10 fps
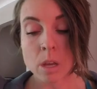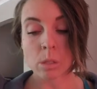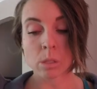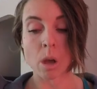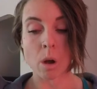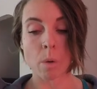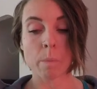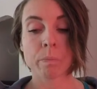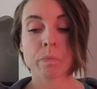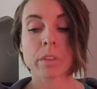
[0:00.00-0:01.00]

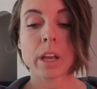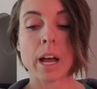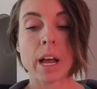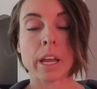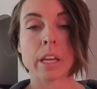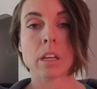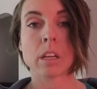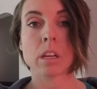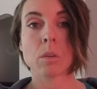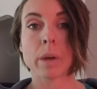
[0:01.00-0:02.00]
So
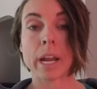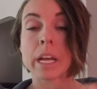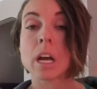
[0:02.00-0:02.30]
when I